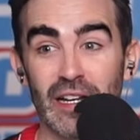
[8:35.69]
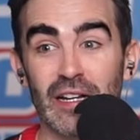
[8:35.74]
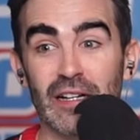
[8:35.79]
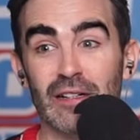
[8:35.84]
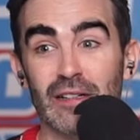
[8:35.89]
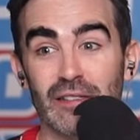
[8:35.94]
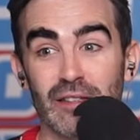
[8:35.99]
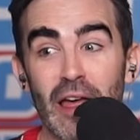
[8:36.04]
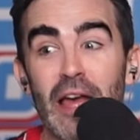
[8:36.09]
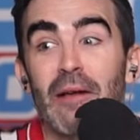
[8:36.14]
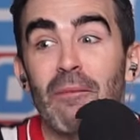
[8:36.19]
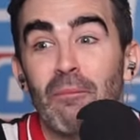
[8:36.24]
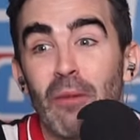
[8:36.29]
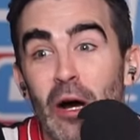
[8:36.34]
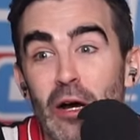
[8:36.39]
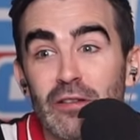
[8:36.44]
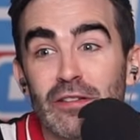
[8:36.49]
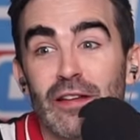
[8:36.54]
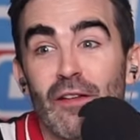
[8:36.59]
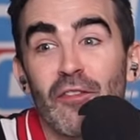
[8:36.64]
Because like
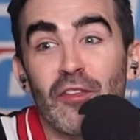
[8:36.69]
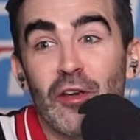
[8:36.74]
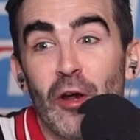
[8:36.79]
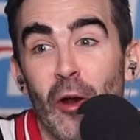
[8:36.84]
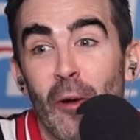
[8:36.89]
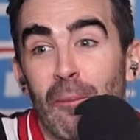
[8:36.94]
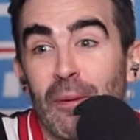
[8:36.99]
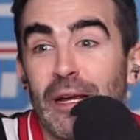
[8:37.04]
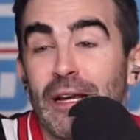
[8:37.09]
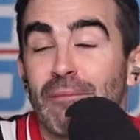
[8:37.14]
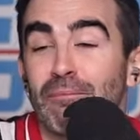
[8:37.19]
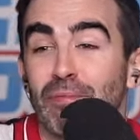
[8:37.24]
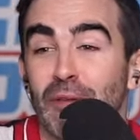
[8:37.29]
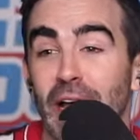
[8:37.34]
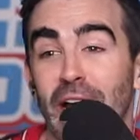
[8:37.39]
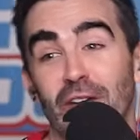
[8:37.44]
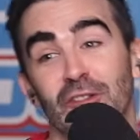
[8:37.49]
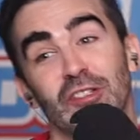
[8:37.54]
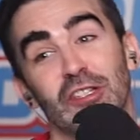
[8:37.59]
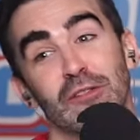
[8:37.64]
most of the European
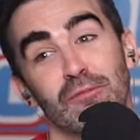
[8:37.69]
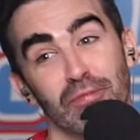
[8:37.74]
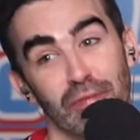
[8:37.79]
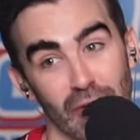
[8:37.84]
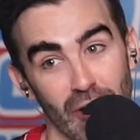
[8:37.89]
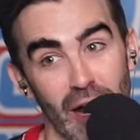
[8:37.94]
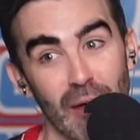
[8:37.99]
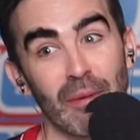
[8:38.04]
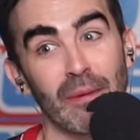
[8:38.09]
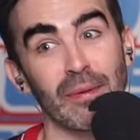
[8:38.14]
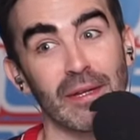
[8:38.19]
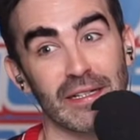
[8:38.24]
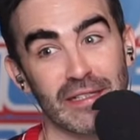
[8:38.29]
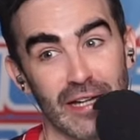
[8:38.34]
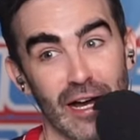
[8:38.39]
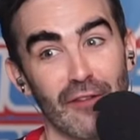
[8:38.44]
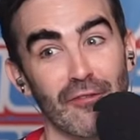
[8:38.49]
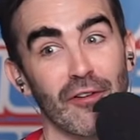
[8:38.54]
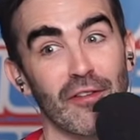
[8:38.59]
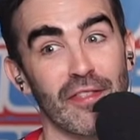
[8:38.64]
players, he's probably
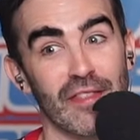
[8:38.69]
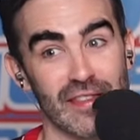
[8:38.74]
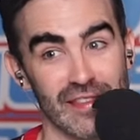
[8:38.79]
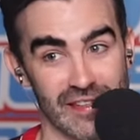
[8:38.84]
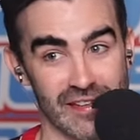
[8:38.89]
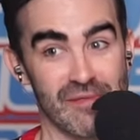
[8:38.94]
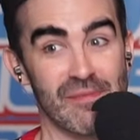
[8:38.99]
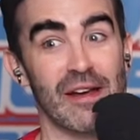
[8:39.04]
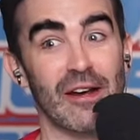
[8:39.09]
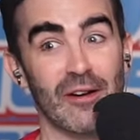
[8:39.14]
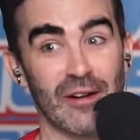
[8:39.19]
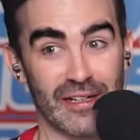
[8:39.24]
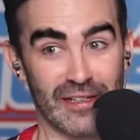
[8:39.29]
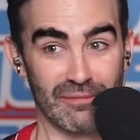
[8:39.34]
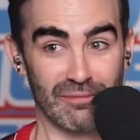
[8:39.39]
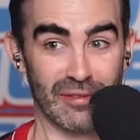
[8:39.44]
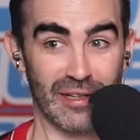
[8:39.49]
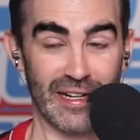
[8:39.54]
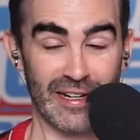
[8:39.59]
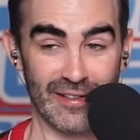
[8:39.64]
tougher than the
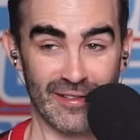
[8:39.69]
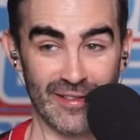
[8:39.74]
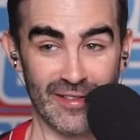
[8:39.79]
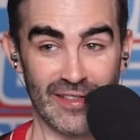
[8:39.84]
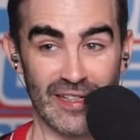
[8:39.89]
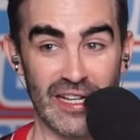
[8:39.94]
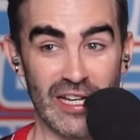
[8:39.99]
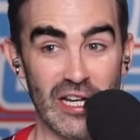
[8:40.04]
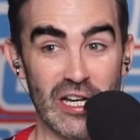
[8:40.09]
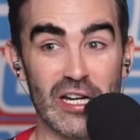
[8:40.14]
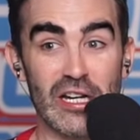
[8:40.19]
American players.